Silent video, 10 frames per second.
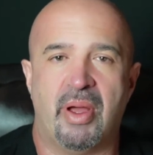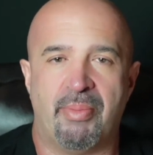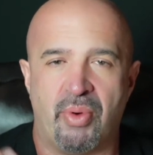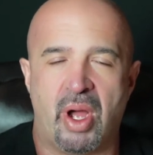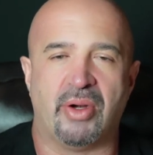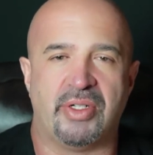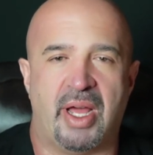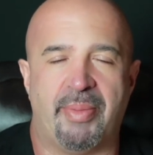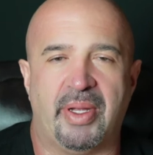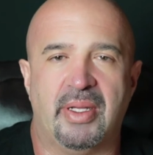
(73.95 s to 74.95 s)
a broader
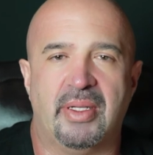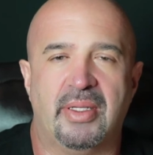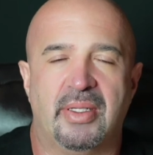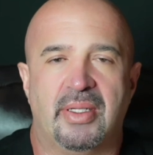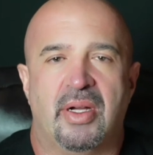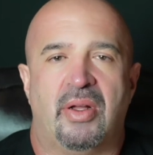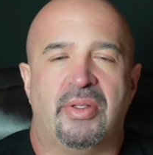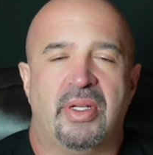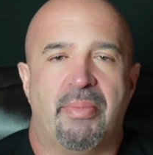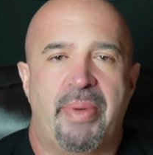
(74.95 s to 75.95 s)
topic
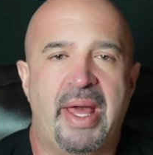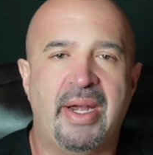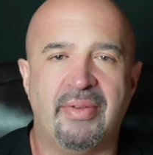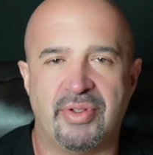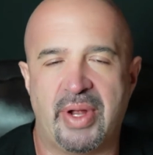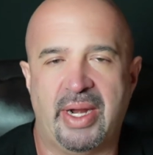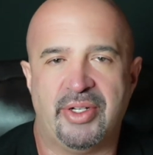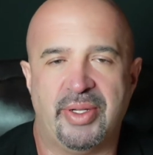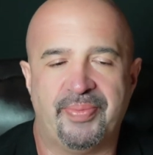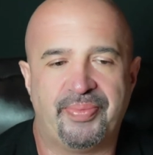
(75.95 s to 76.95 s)
called competitive strategy.